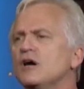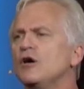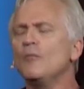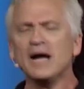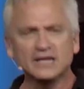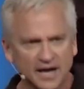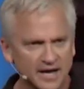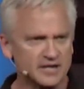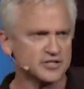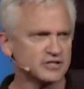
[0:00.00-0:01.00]
Oh my
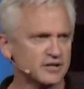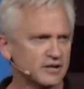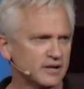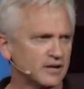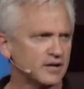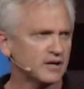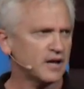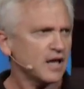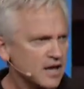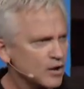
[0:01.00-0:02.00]
gosh,
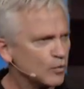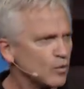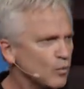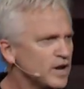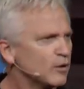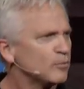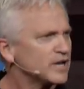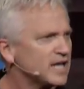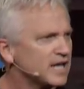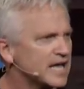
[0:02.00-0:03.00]
we are bringing